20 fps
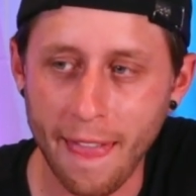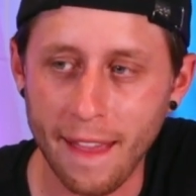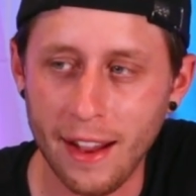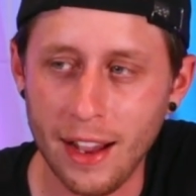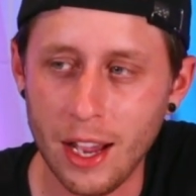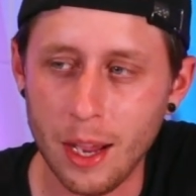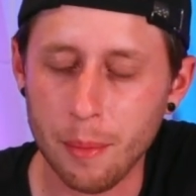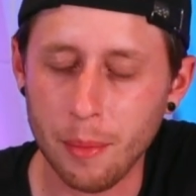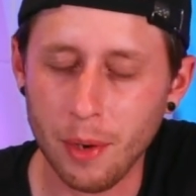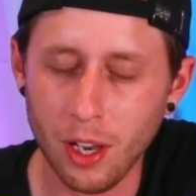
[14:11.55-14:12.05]

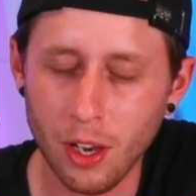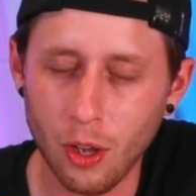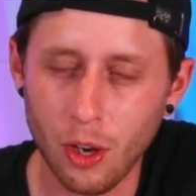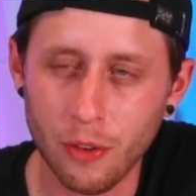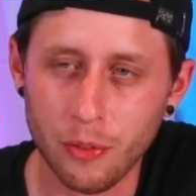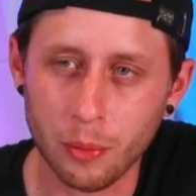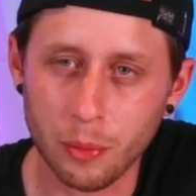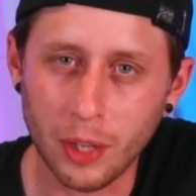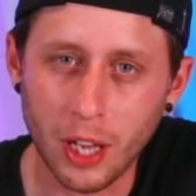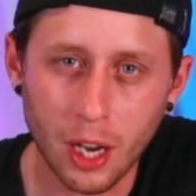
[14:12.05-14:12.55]
Um, a lot
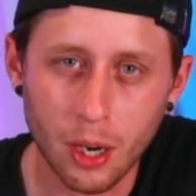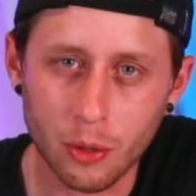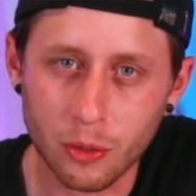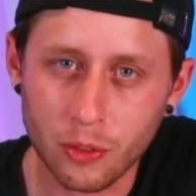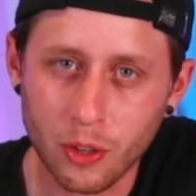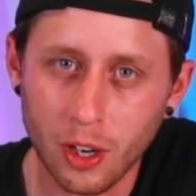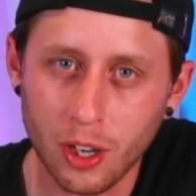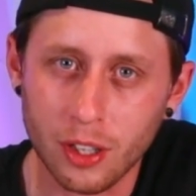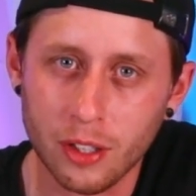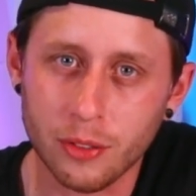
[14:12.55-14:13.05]
of them now are
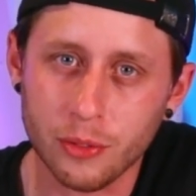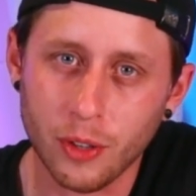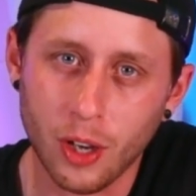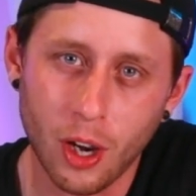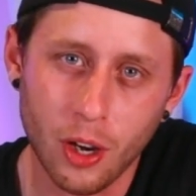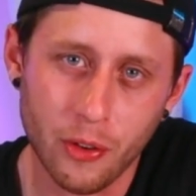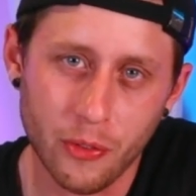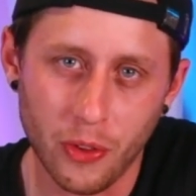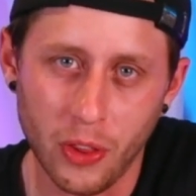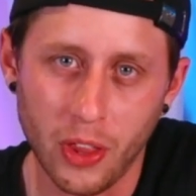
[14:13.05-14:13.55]
kind of
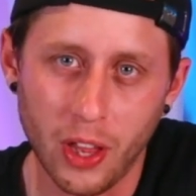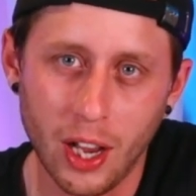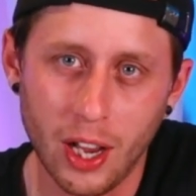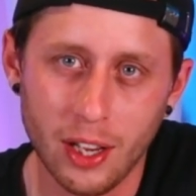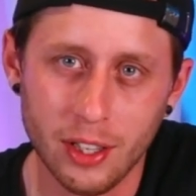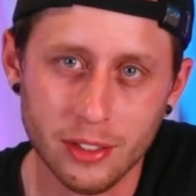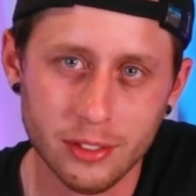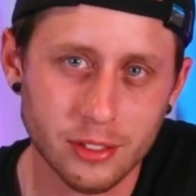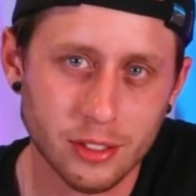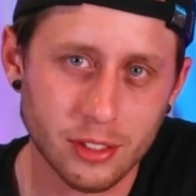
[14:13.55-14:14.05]
over
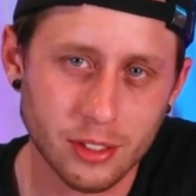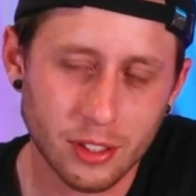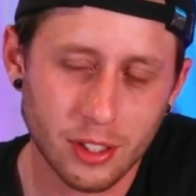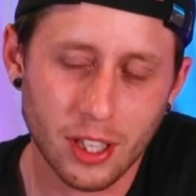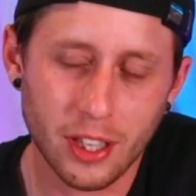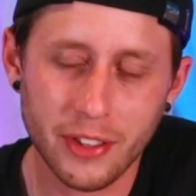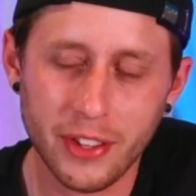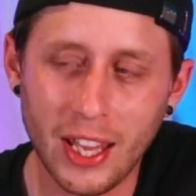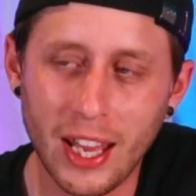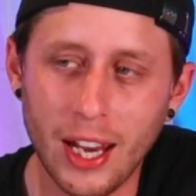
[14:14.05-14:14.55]
that and
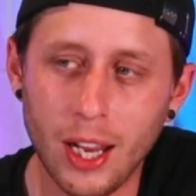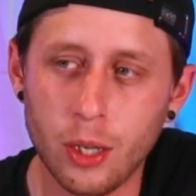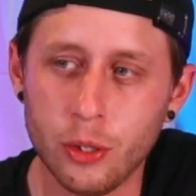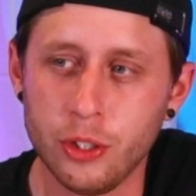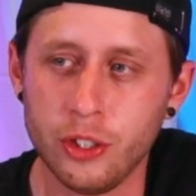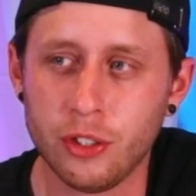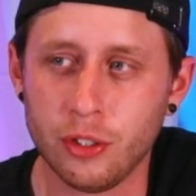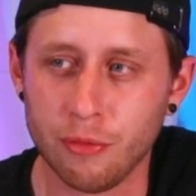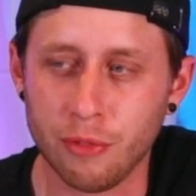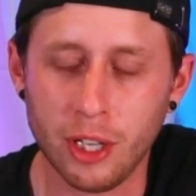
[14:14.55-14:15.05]
they allow
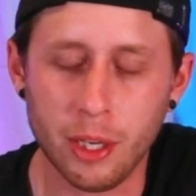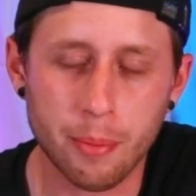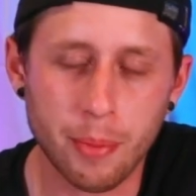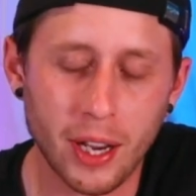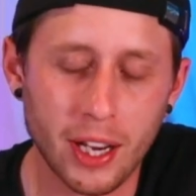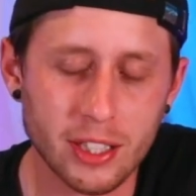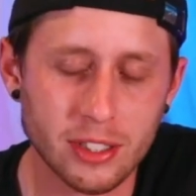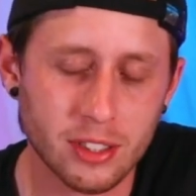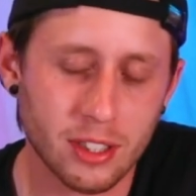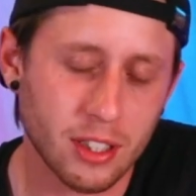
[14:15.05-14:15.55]
you to
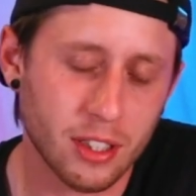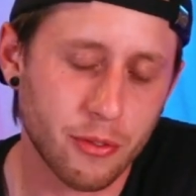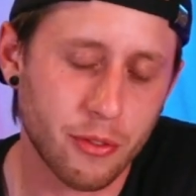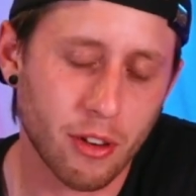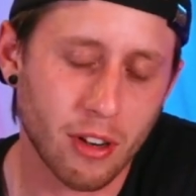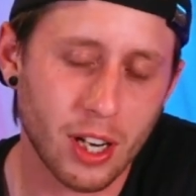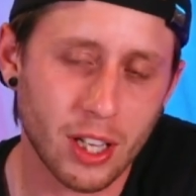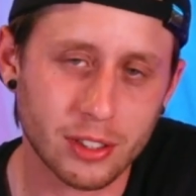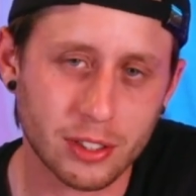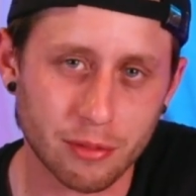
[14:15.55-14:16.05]
repaste. And if
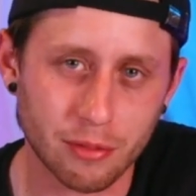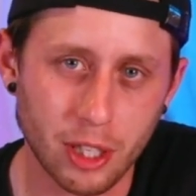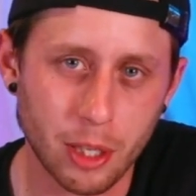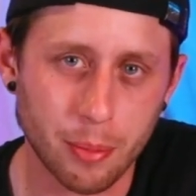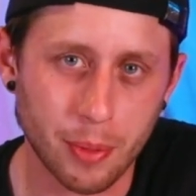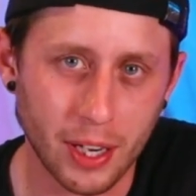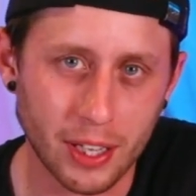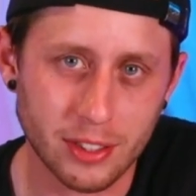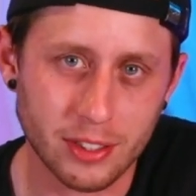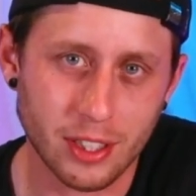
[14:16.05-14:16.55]
you're allowed to
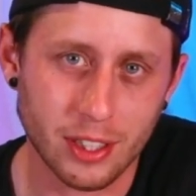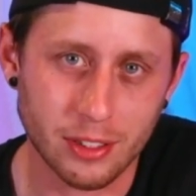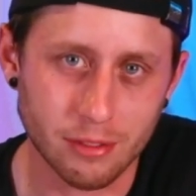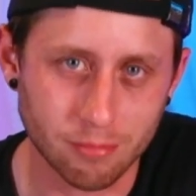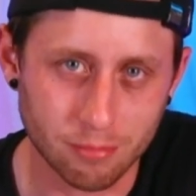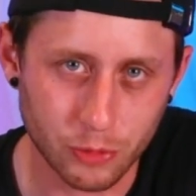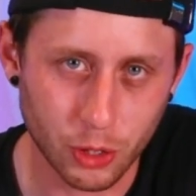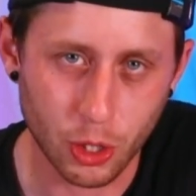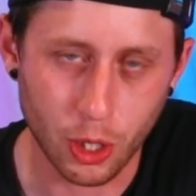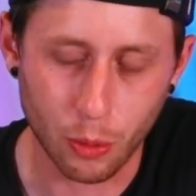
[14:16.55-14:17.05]
repaste,
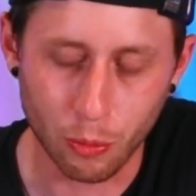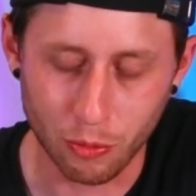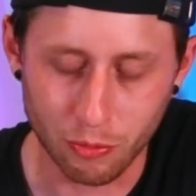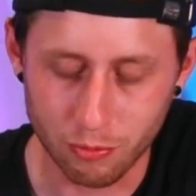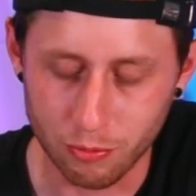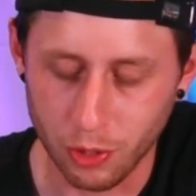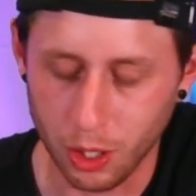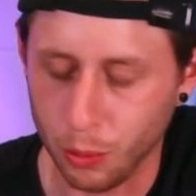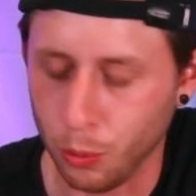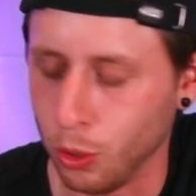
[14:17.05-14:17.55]
then you can
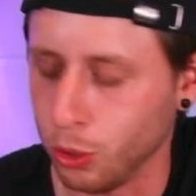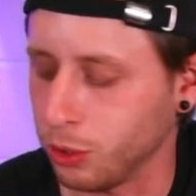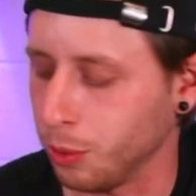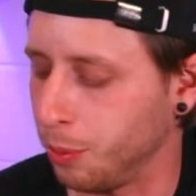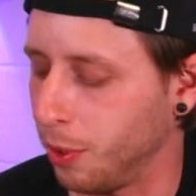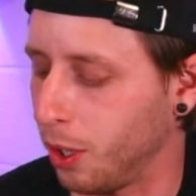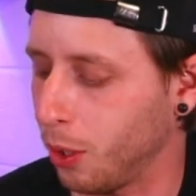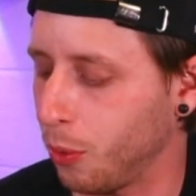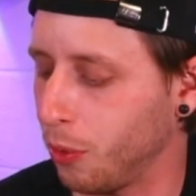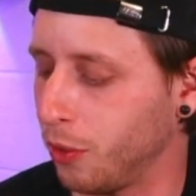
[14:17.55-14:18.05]
run a water
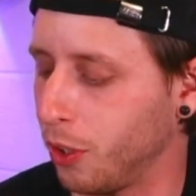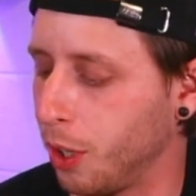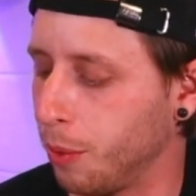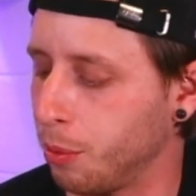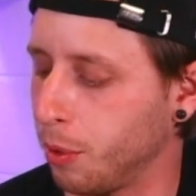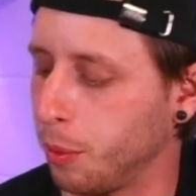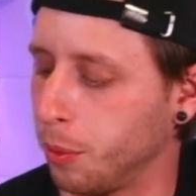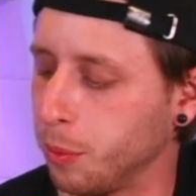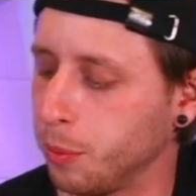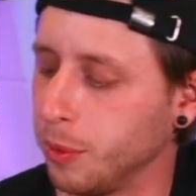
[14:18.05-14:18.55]
block with no
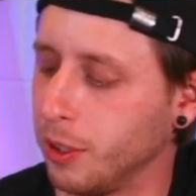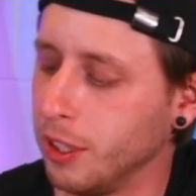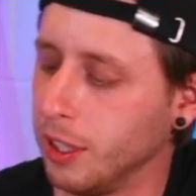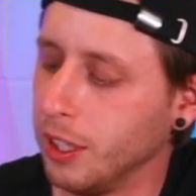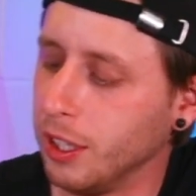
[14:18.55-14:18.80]
problem.